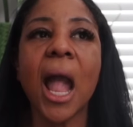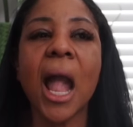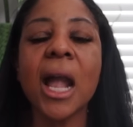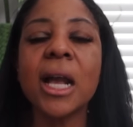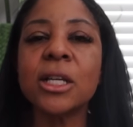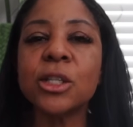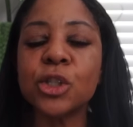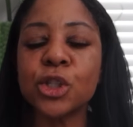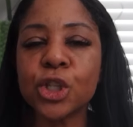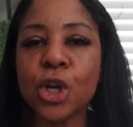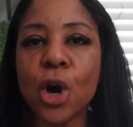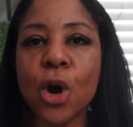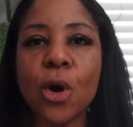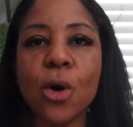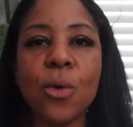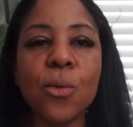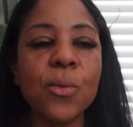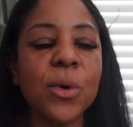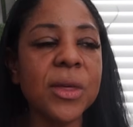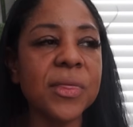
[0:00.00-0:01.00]
And
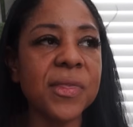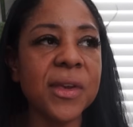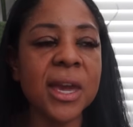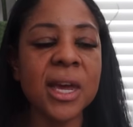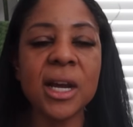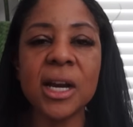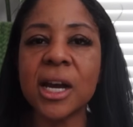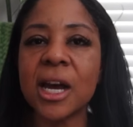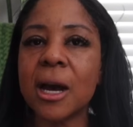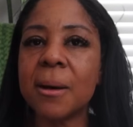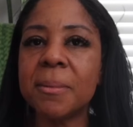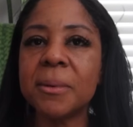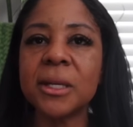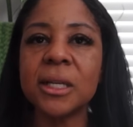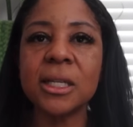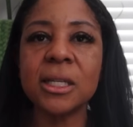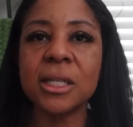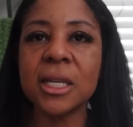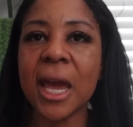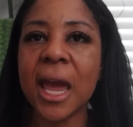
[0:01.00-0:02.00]
so within a couple
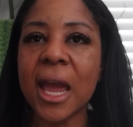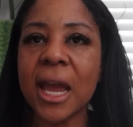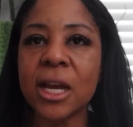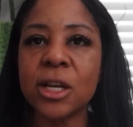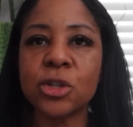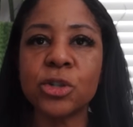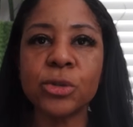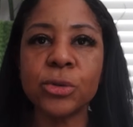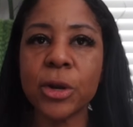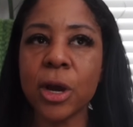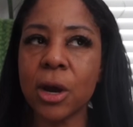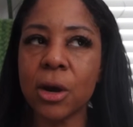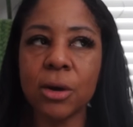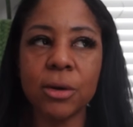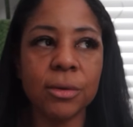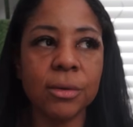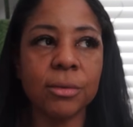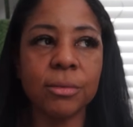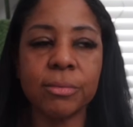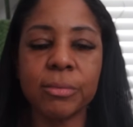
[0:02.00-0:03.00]
of days, you
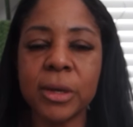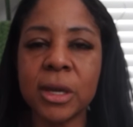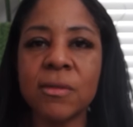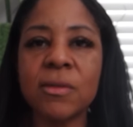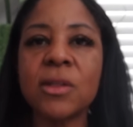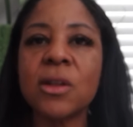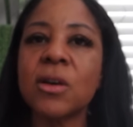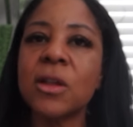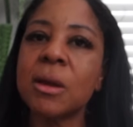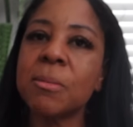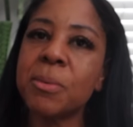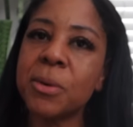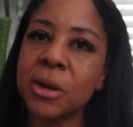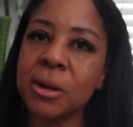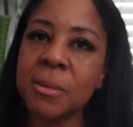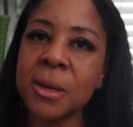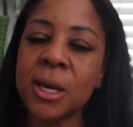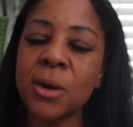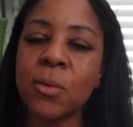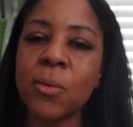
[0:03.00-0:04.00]
know, even though they put
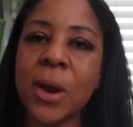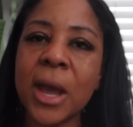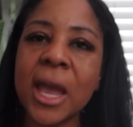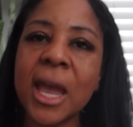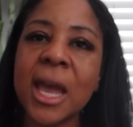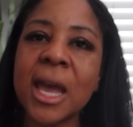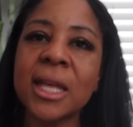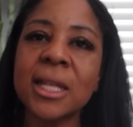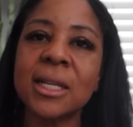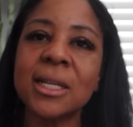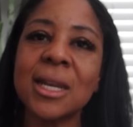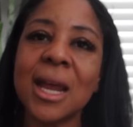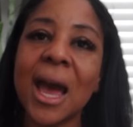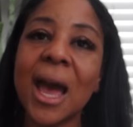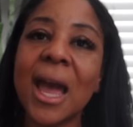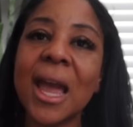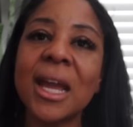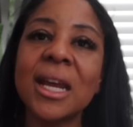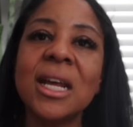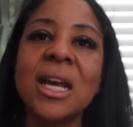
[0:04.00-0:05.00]
them away at
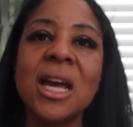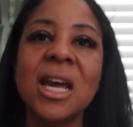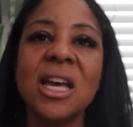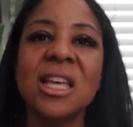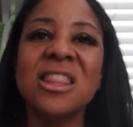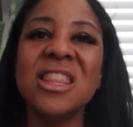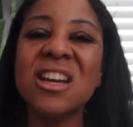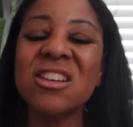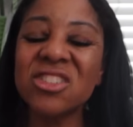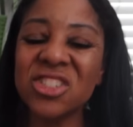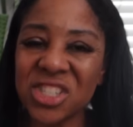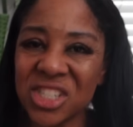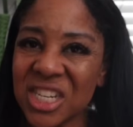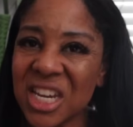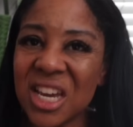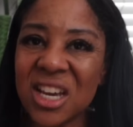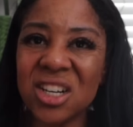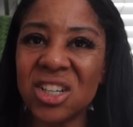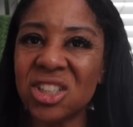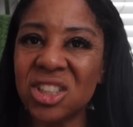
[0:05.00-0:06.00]
night, they're
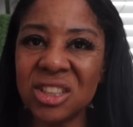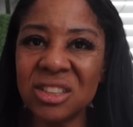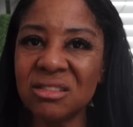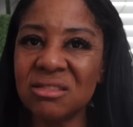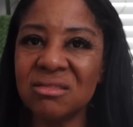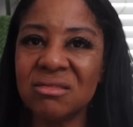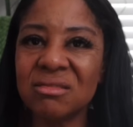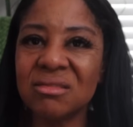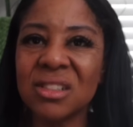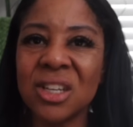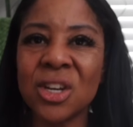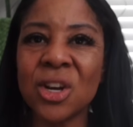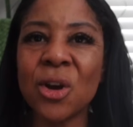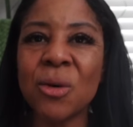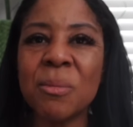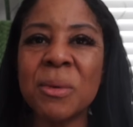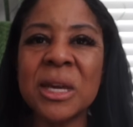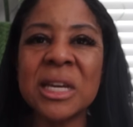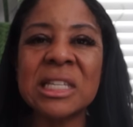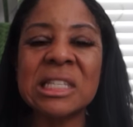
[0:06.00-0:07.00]
still, you
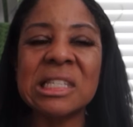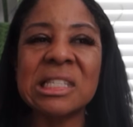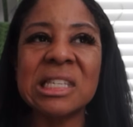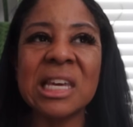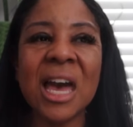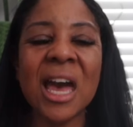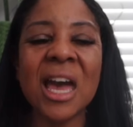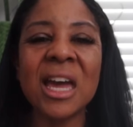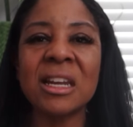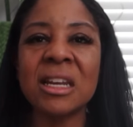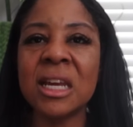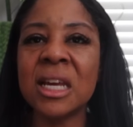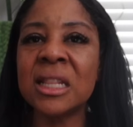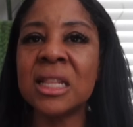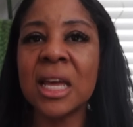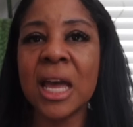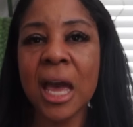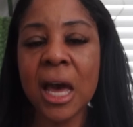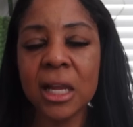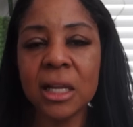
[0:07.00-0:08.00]
know, being sat in
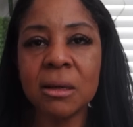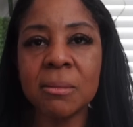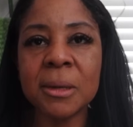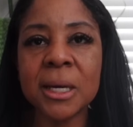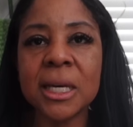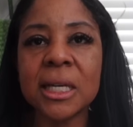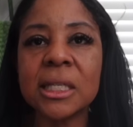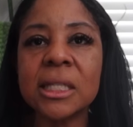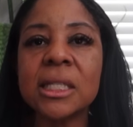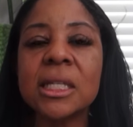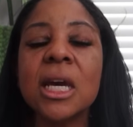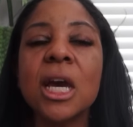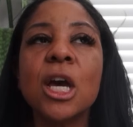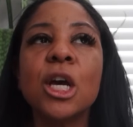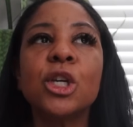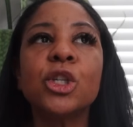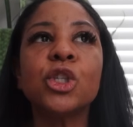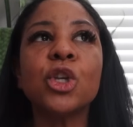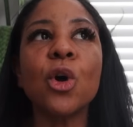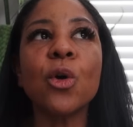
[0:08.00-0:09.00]
the elements.
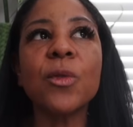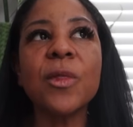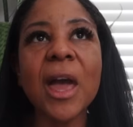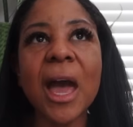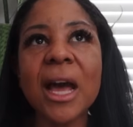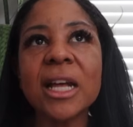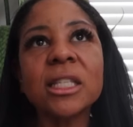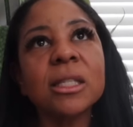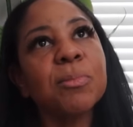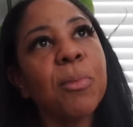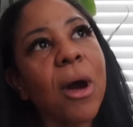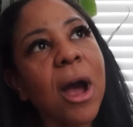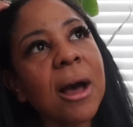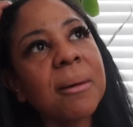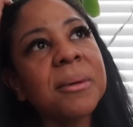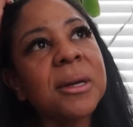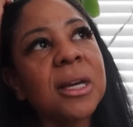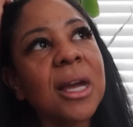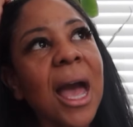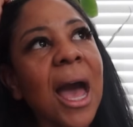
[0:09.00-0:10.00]
So that's
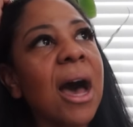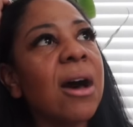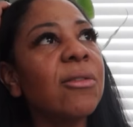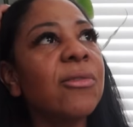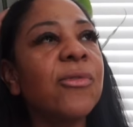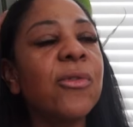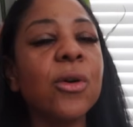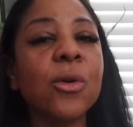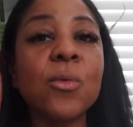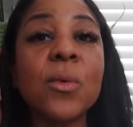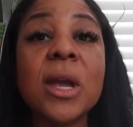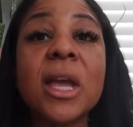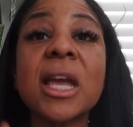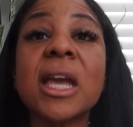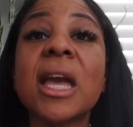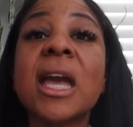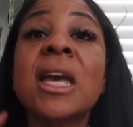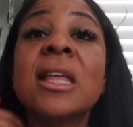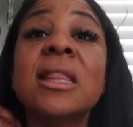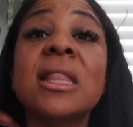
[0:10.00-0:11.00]
probably out for a
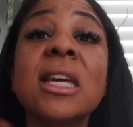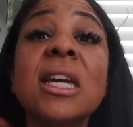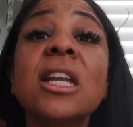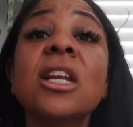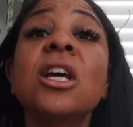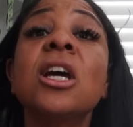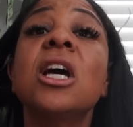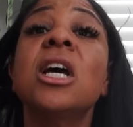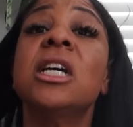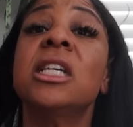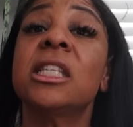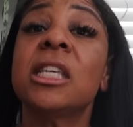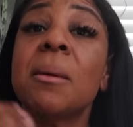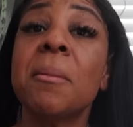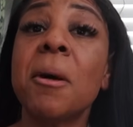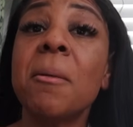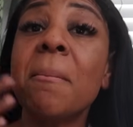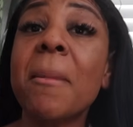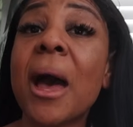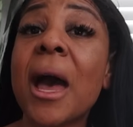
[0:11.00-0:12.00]
week. And then
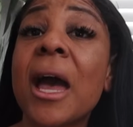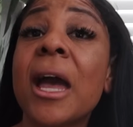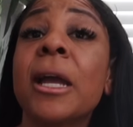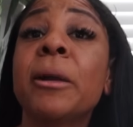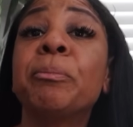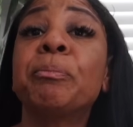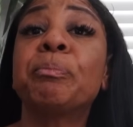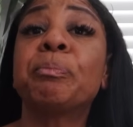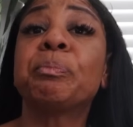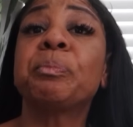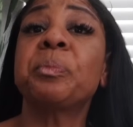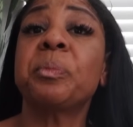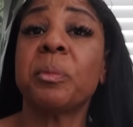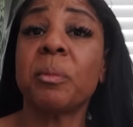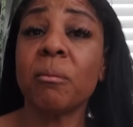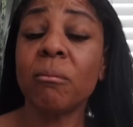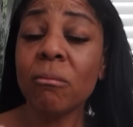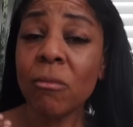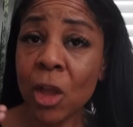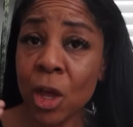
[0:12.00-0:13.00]
some of my
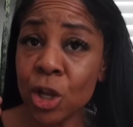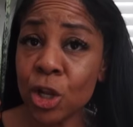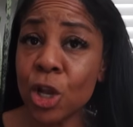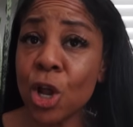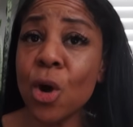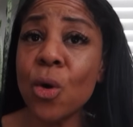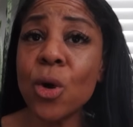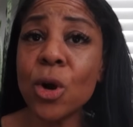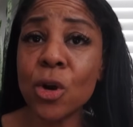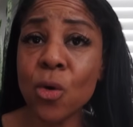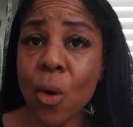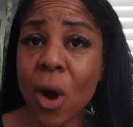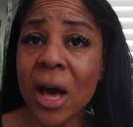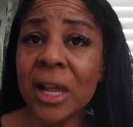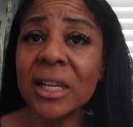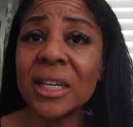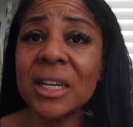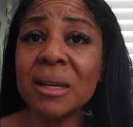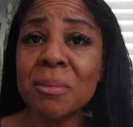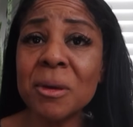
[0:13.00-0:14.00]
lower
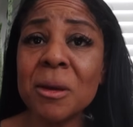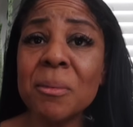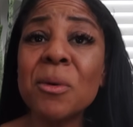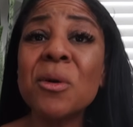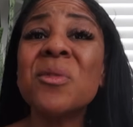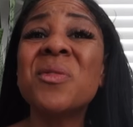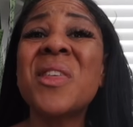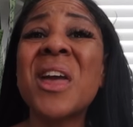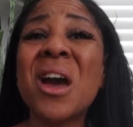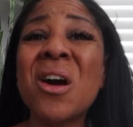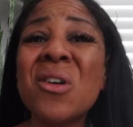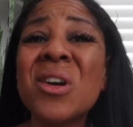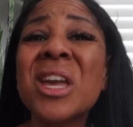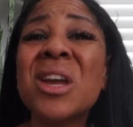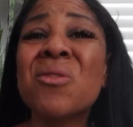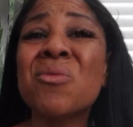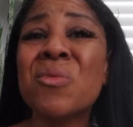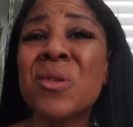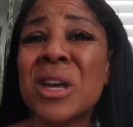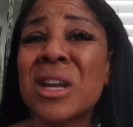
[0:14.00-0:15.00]
quality people, they'll
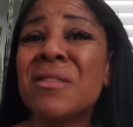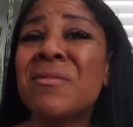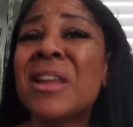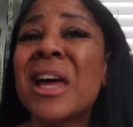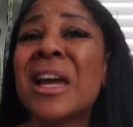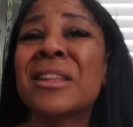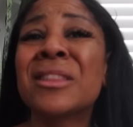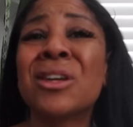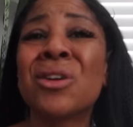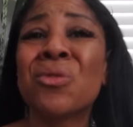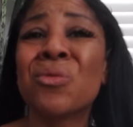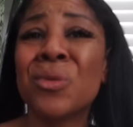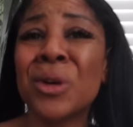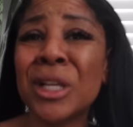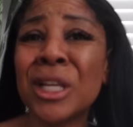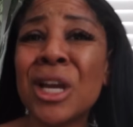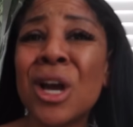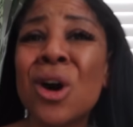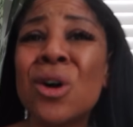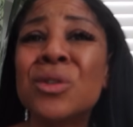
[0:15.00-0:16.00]
get rid of like their
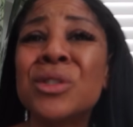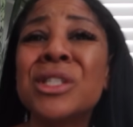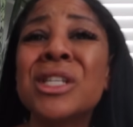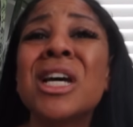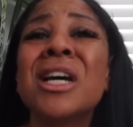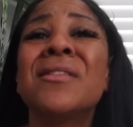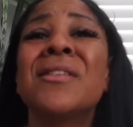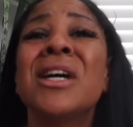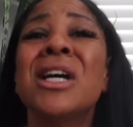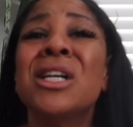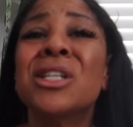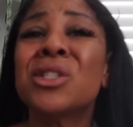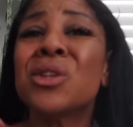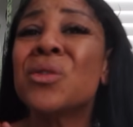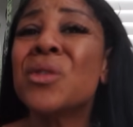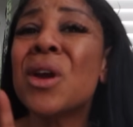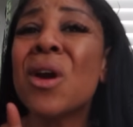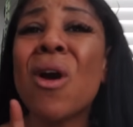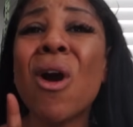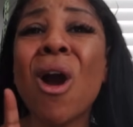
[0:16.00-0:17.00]
really old stuff. So
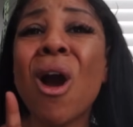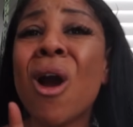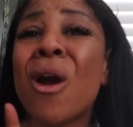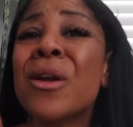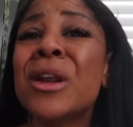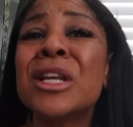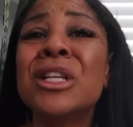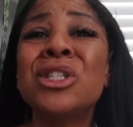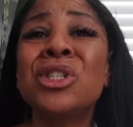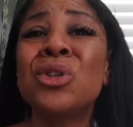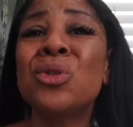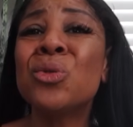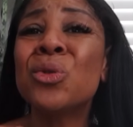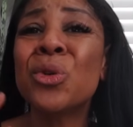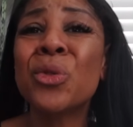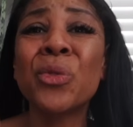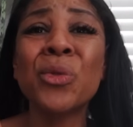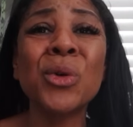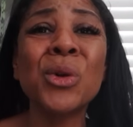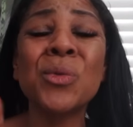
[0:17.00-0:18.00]
they're already 2
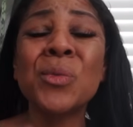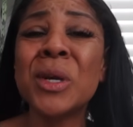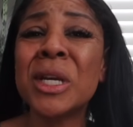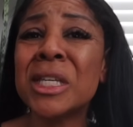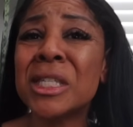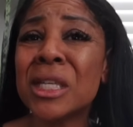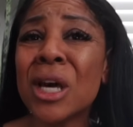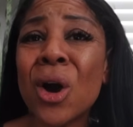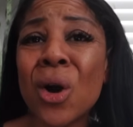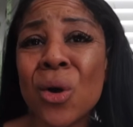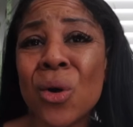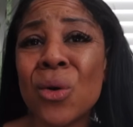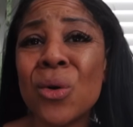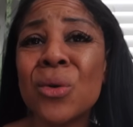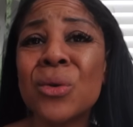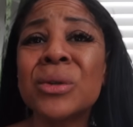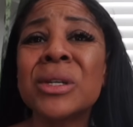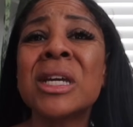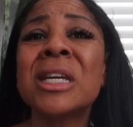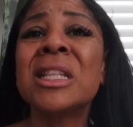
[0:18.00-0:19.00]
to 3 weeks
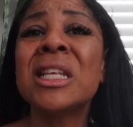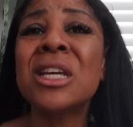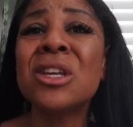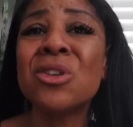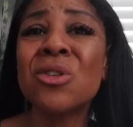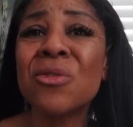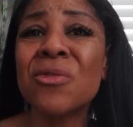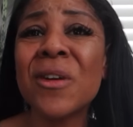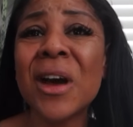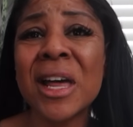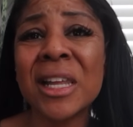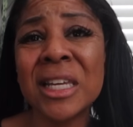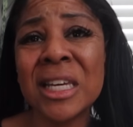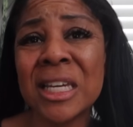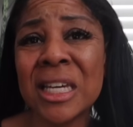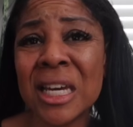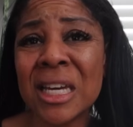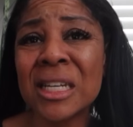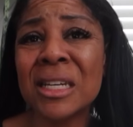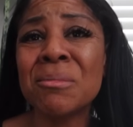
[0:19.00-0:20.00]
old. And then you're finally
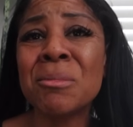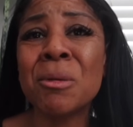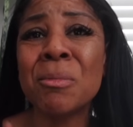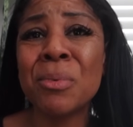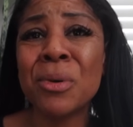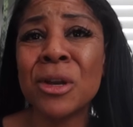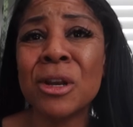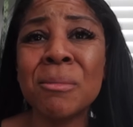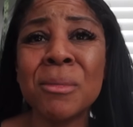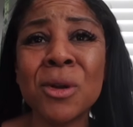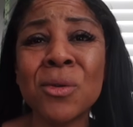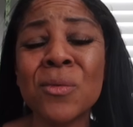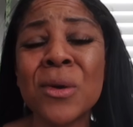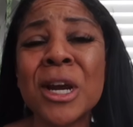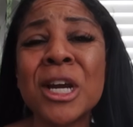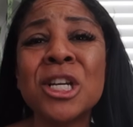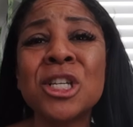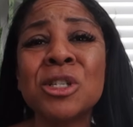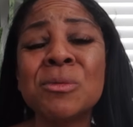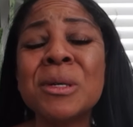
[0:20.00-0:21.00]
getting them and put them in
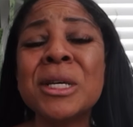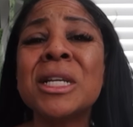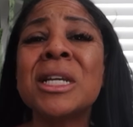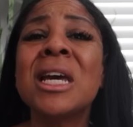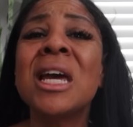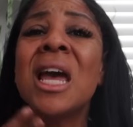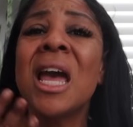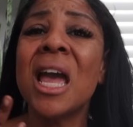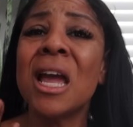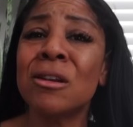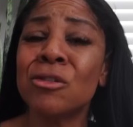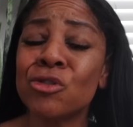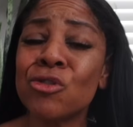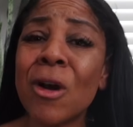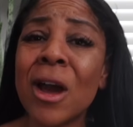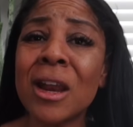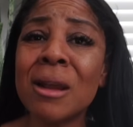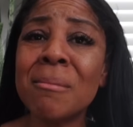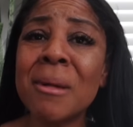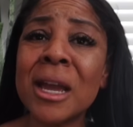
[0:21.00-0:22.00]
arrangement and
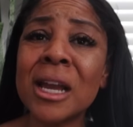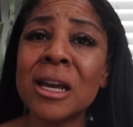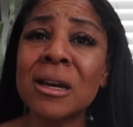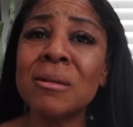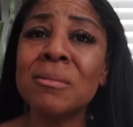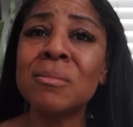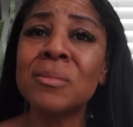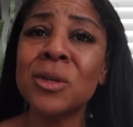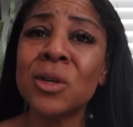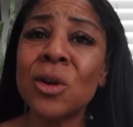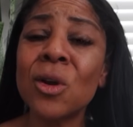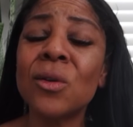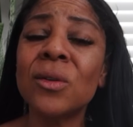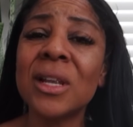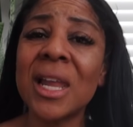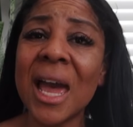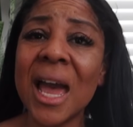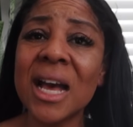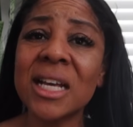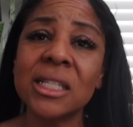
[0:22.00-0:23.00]
trying to make them, you know,
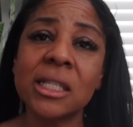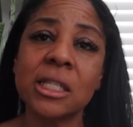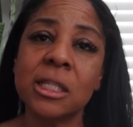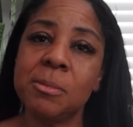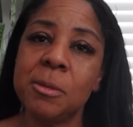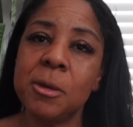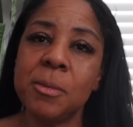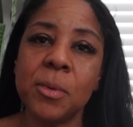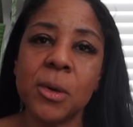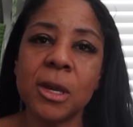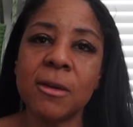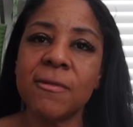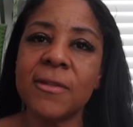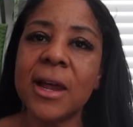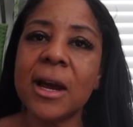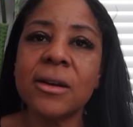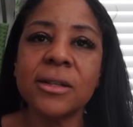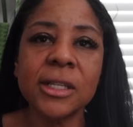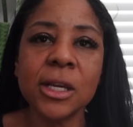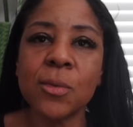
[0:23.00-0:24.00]
last, because people get
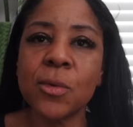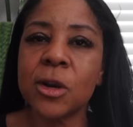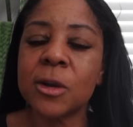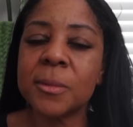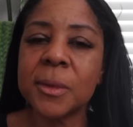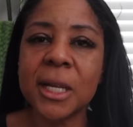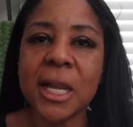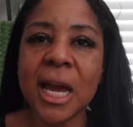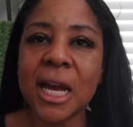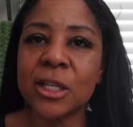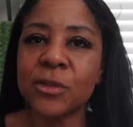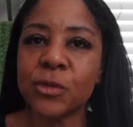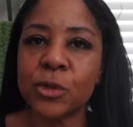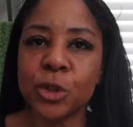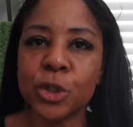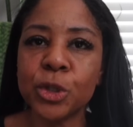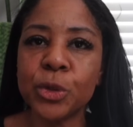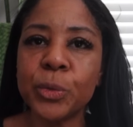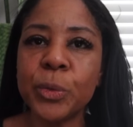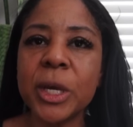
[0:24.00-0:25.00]
flowers, they want them to last for
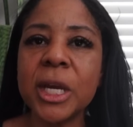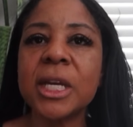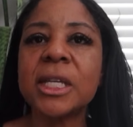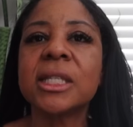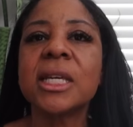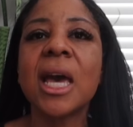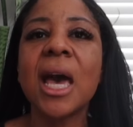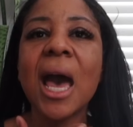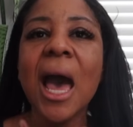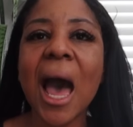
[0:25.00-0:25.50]
2 weeks.